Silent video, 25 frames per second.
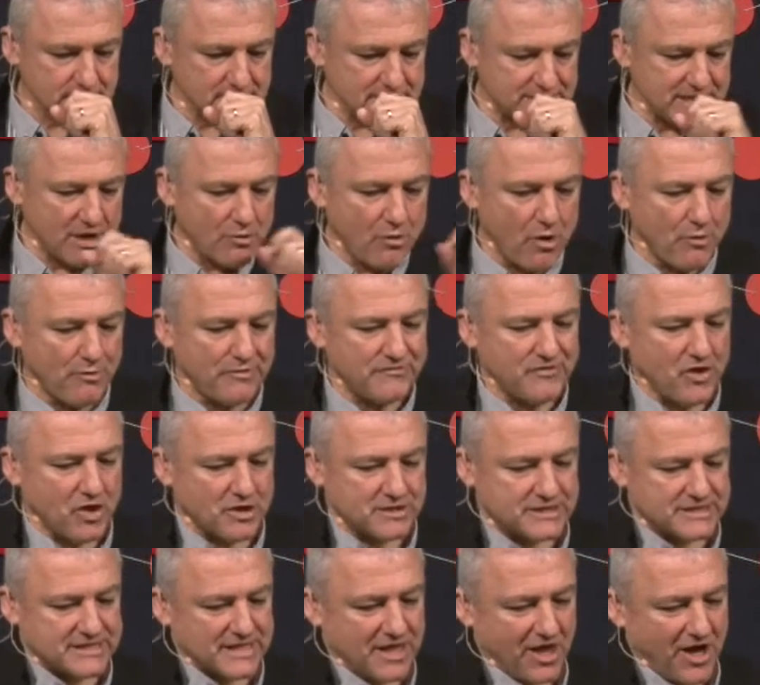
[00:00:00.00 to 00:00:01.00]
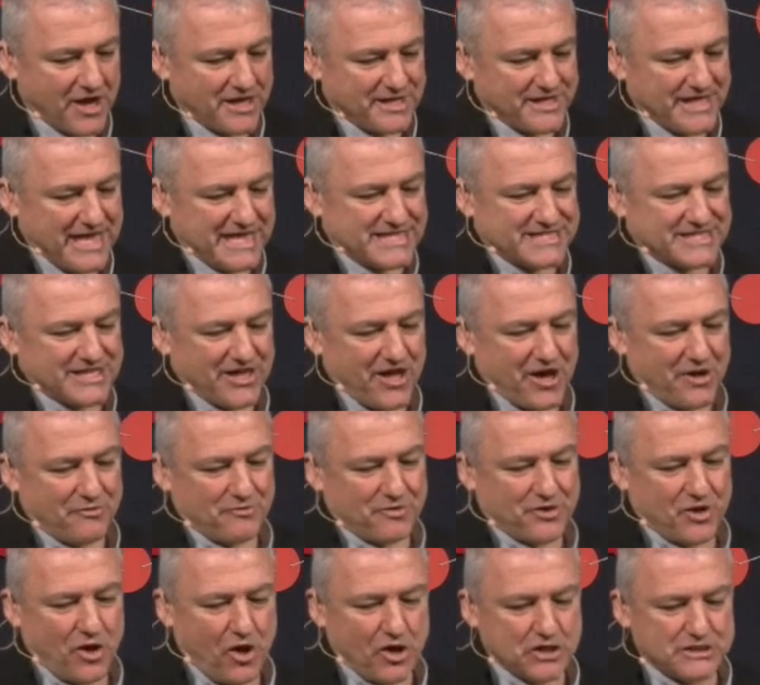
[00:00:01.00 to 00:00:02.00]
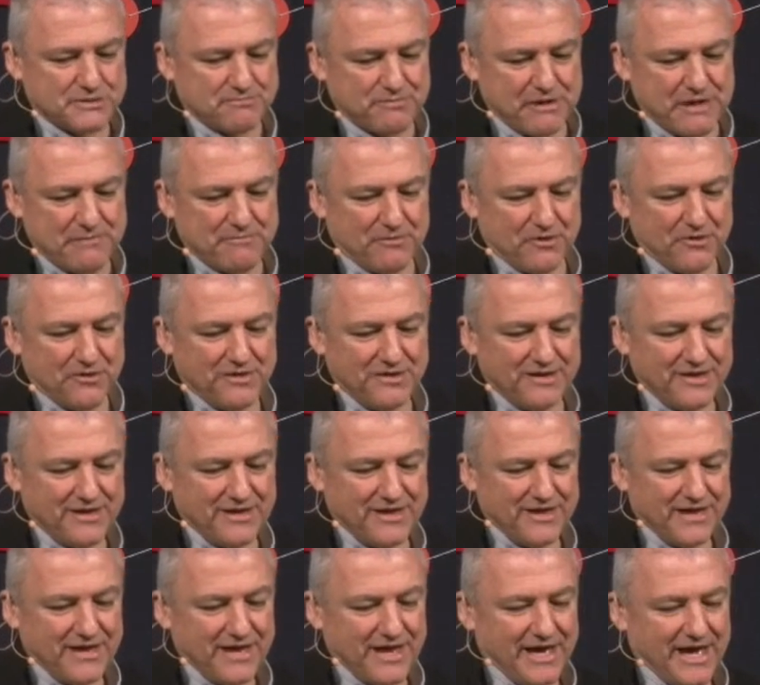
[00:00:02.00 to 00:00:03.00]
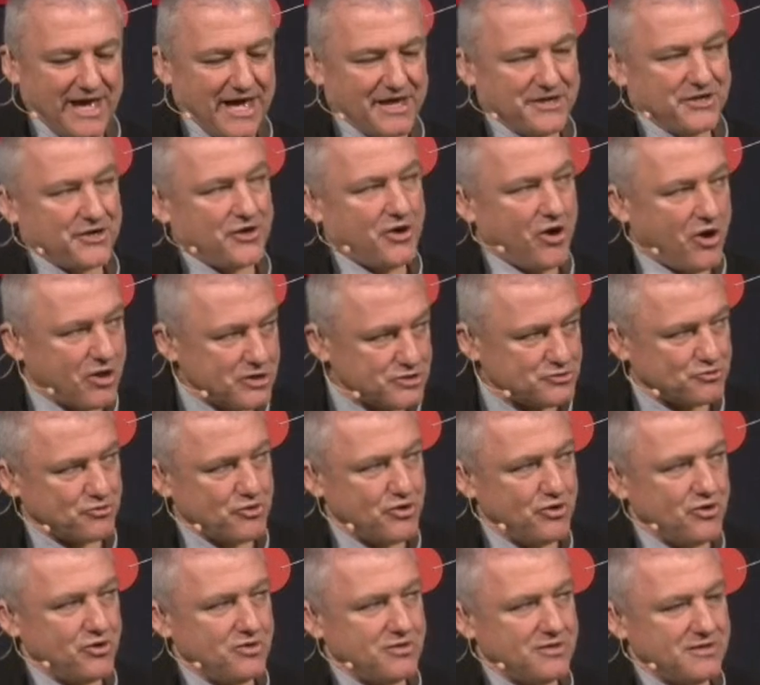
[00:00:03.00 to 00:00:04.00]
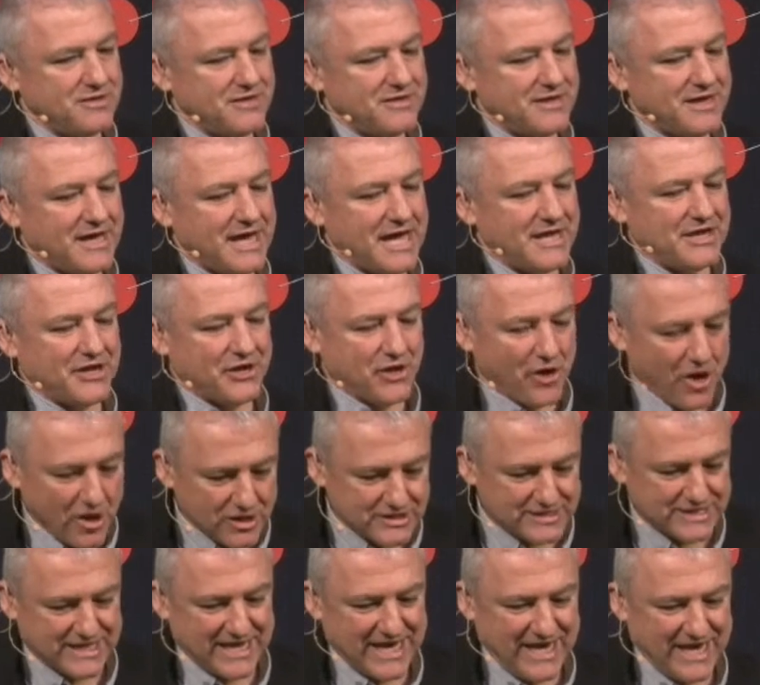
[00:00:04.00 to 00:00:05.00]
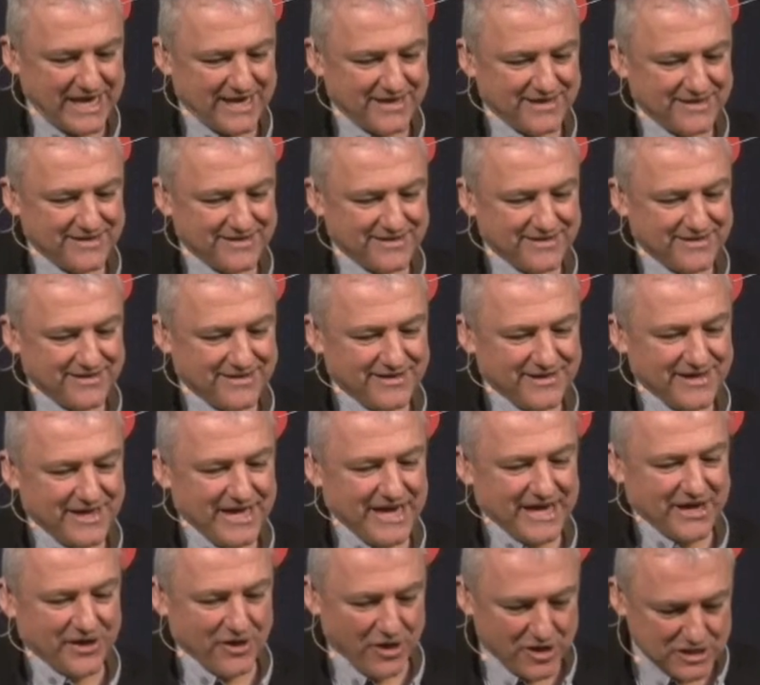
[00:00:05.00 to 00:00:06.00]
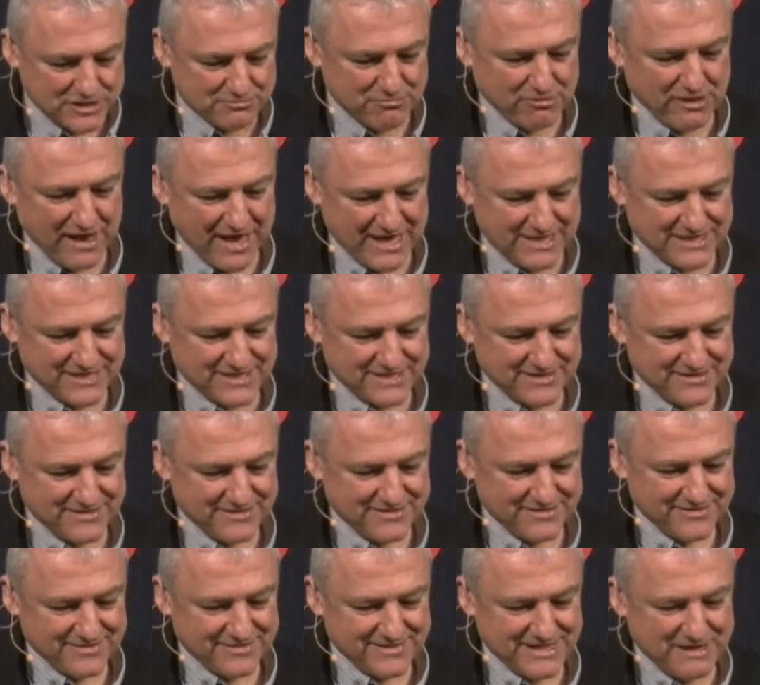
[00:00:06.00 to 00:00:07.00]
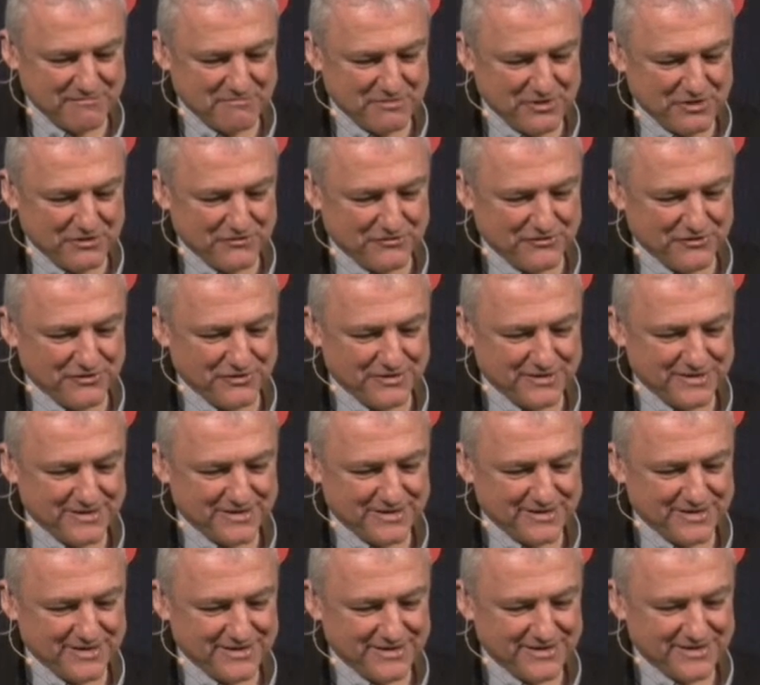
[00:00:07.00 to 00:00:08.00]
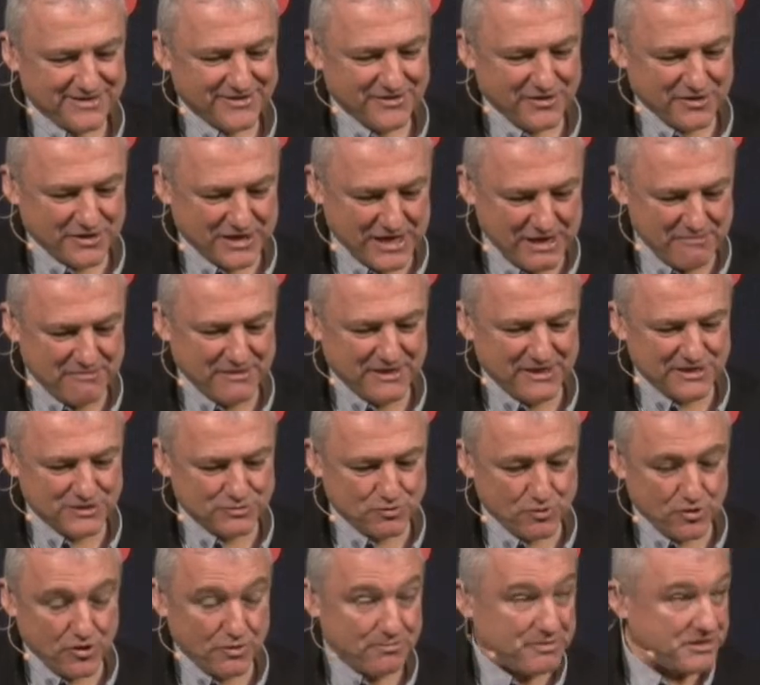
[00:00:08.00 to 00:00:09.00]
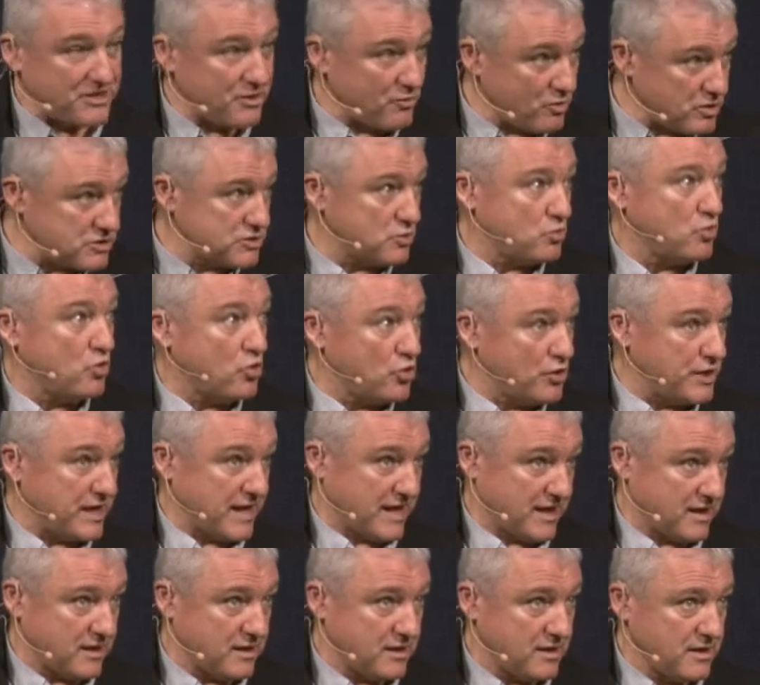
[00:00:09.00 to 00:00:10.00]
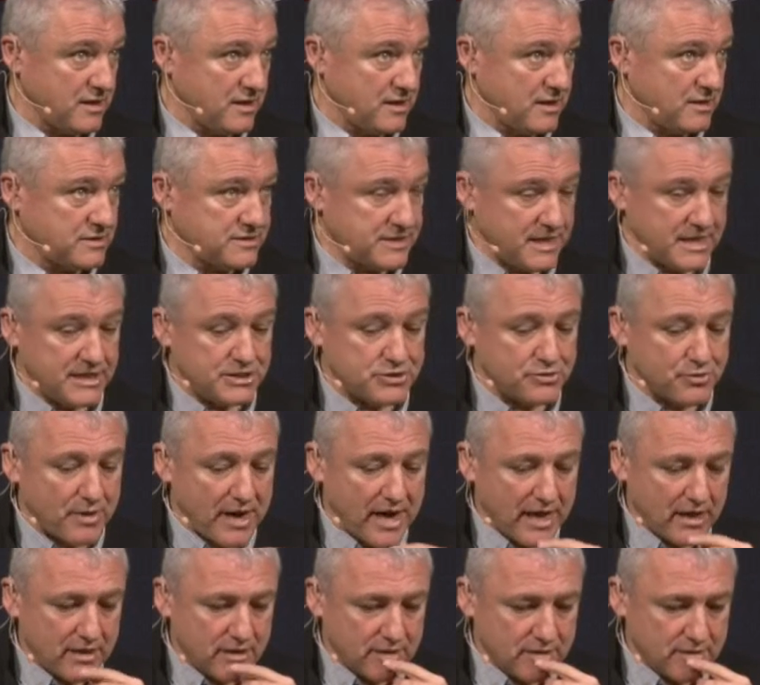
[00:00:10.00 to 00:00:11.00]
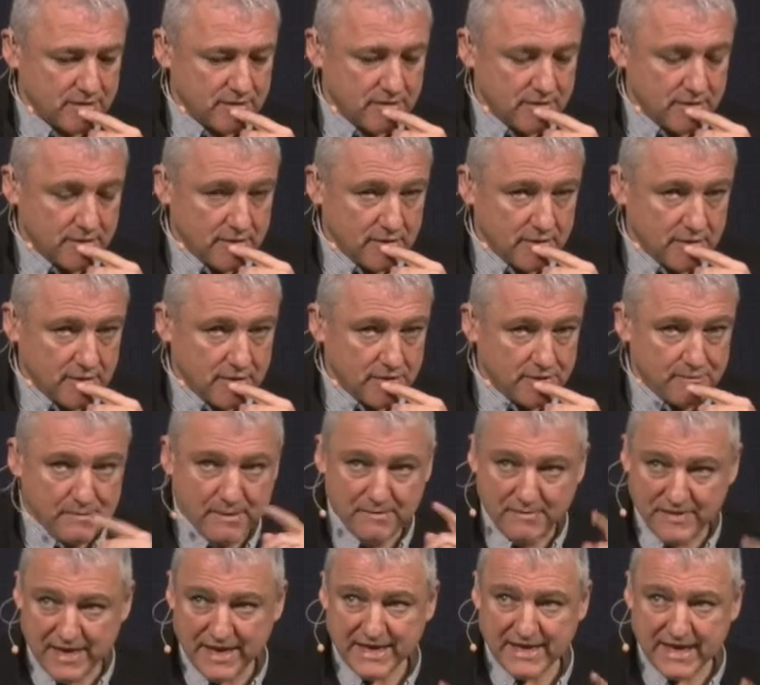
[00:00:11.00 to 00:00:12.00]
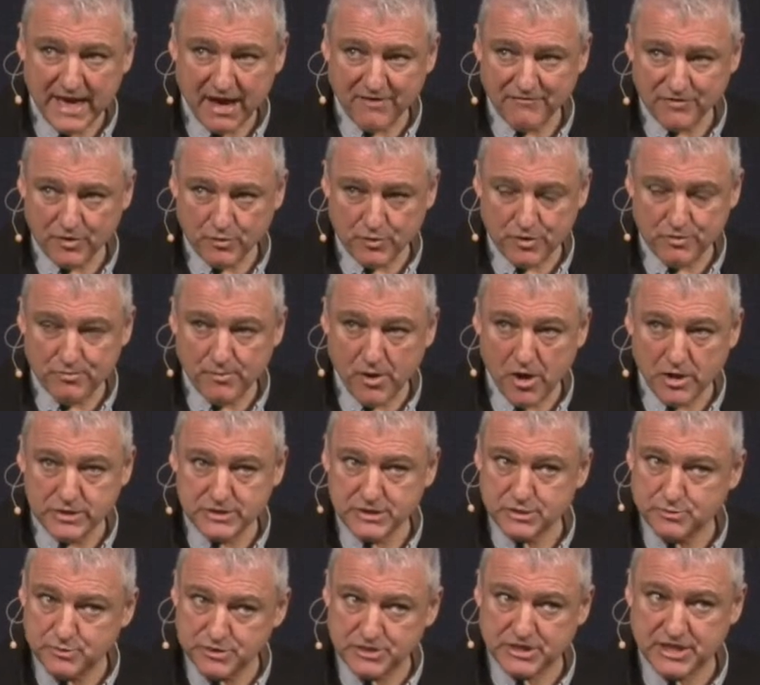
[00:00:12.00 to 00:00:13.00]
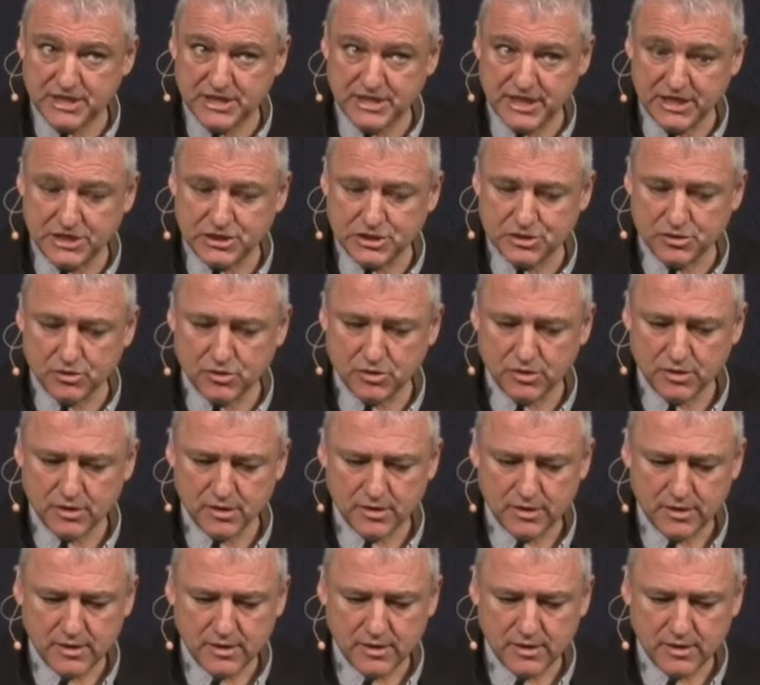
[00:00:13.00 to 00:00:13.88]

So, what we've got, slide, next slide God's people, under God's rule, under God's king, in God's place. Isn't that beautiful? God keeping His word. But there was a warning to Israel Remember that covenant with Moses was conditional,